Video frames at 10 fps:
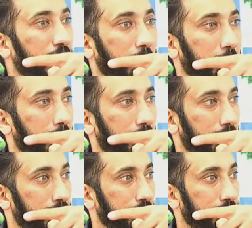him.
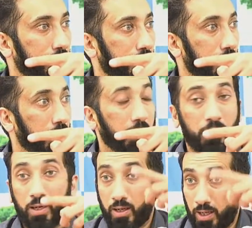
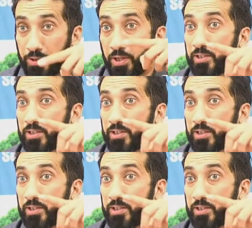Khadir